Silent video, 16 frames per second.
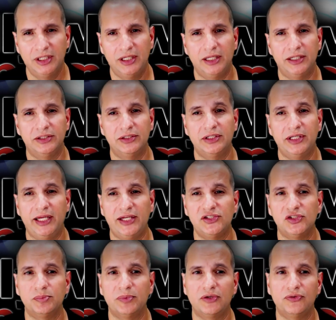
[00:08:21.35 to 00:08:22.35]
And in the case
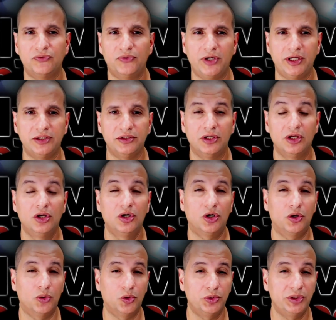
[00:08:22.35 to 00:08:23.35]
of my friend,
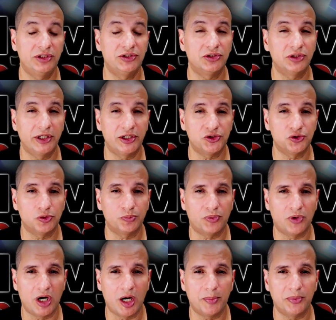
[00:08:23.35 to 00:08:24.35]
her own intellectual
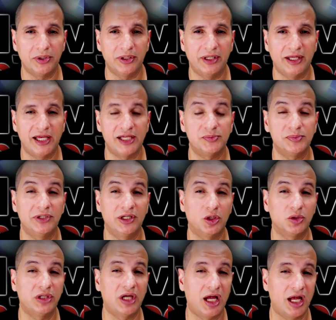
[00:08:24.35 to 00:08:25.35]
property has been
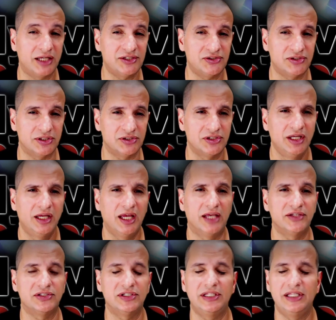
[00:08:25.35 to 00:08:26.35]
held hostage
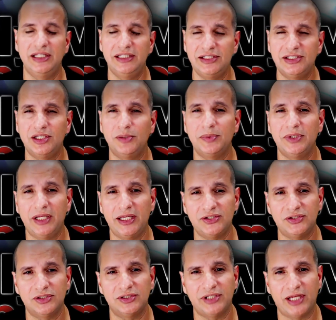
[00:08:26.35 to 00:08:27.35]
as an
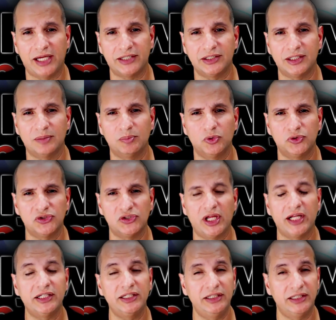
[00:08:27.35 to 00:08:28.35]
intimidation tactic, most
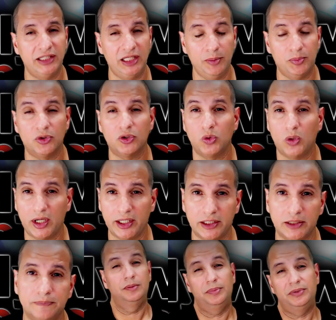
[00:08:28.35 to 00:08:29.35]
likely to keep her
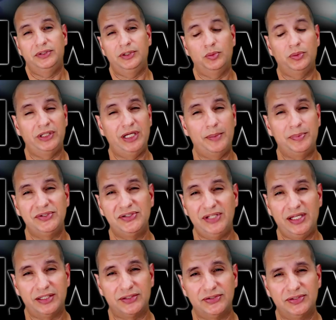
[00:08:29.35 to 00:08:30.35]
quiet. But then what happens
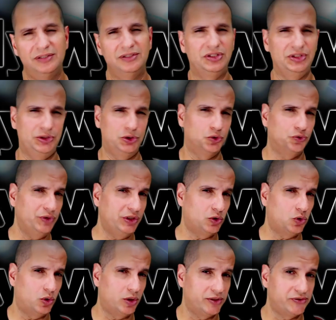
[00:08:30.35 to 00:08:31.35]
next? Legal
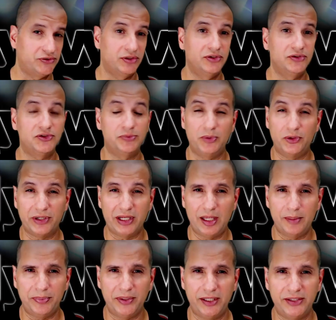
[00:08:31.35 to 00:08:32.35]
recourse? Smear
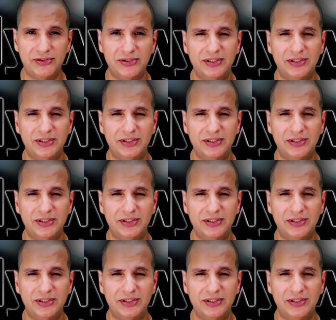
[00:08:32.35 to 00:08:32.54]
campaigns?